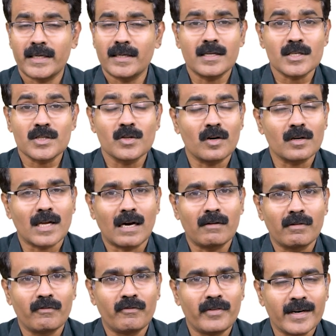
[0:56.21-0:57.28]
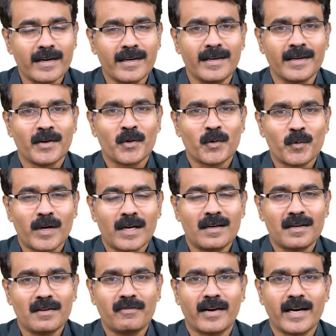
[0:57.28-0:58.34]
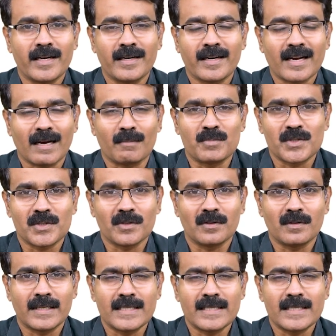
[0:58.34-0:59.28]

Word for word: It does not have a very well-defined capsule.